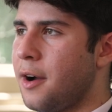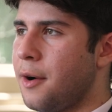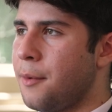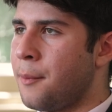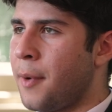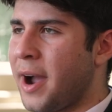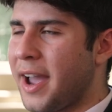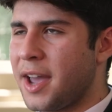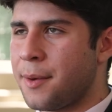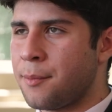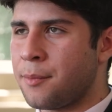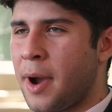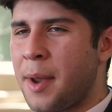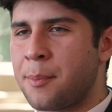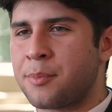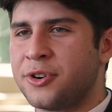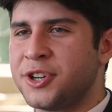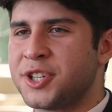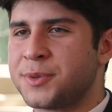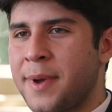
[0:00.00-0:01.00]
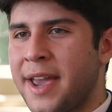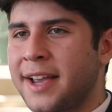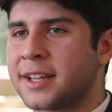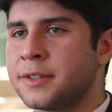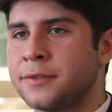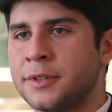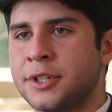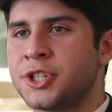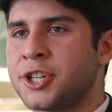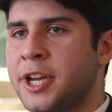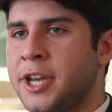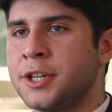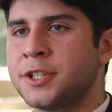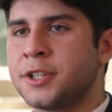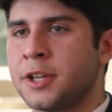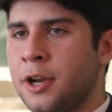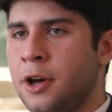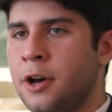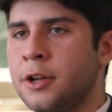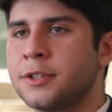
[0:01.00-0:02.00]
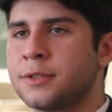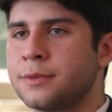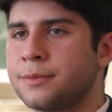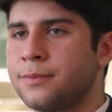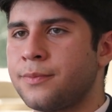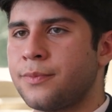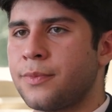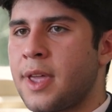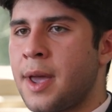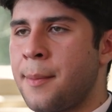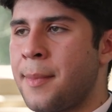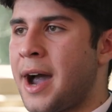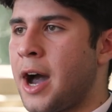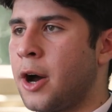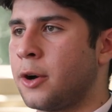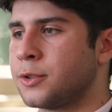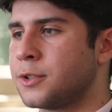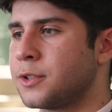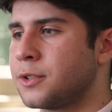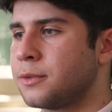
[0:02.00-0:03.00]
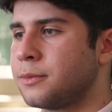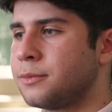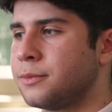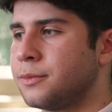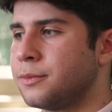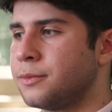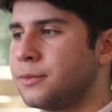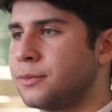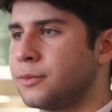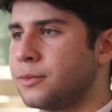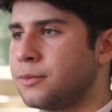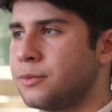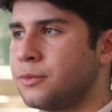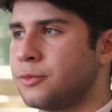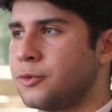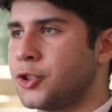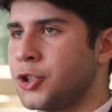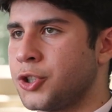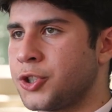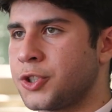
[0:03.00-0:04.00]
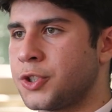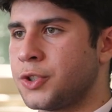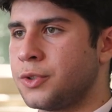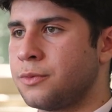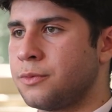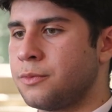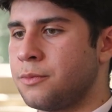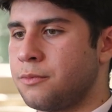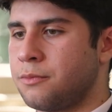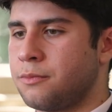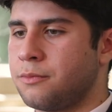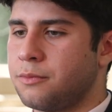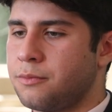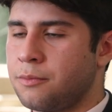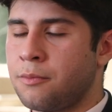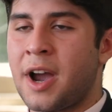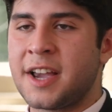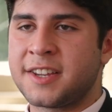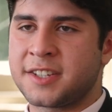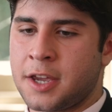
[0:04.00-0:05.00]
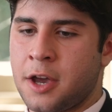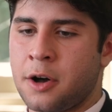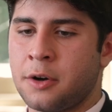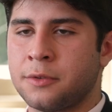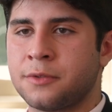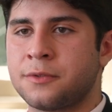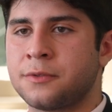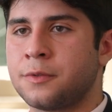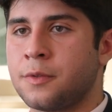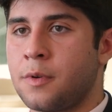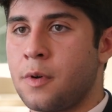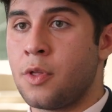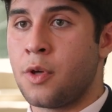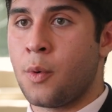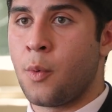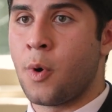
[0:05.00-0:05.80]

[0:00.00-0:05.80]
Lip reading: my perspective has changed a lot about just myself, the